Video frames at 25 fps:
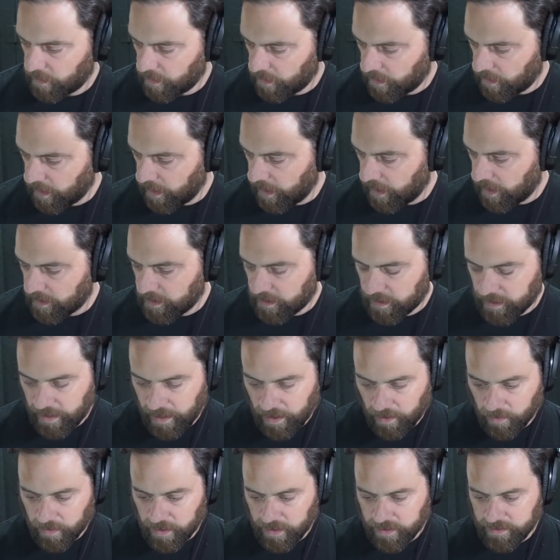And
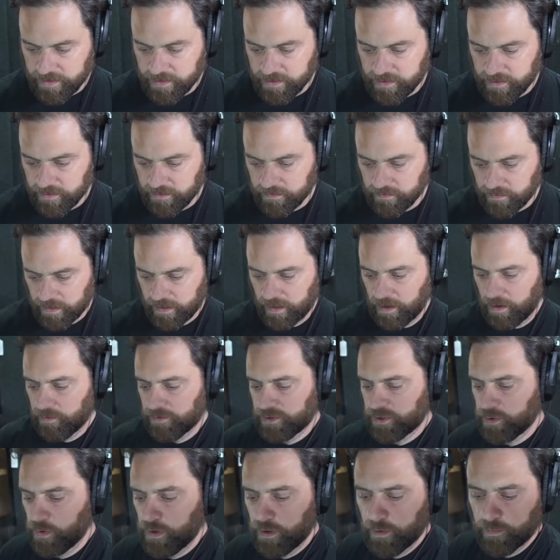now
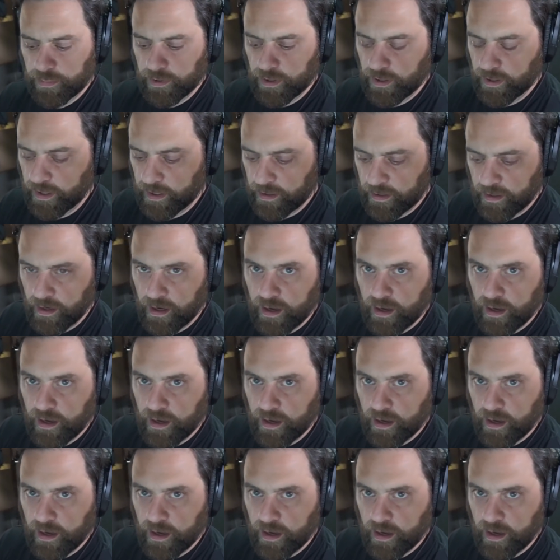so I'll unplug it.